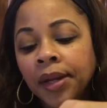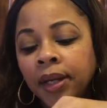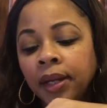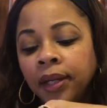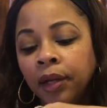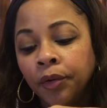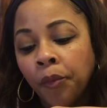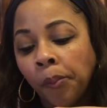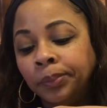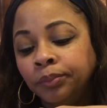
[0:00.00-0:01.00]

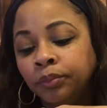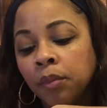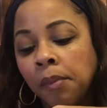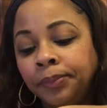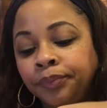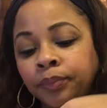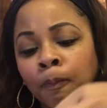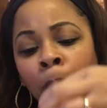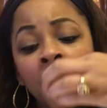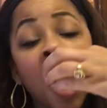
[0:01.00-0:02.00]
anywho.
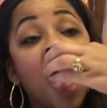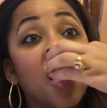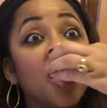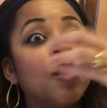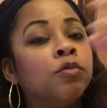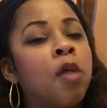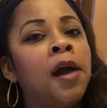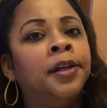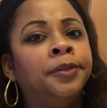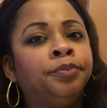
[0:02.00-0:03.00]
Oh,
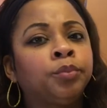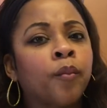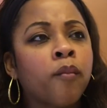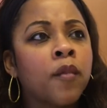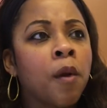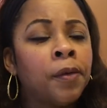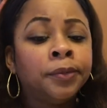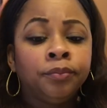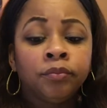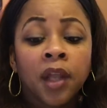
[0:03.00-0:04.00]
and
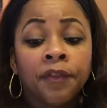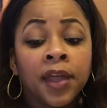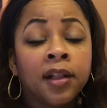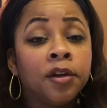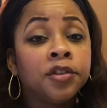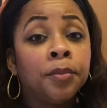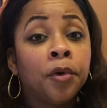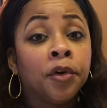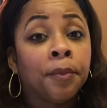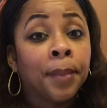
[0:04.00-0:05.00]
if they close the
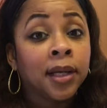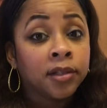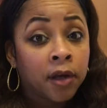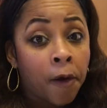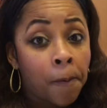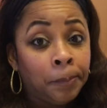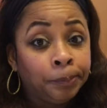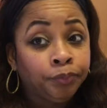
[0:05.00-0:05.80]
border of Mexico,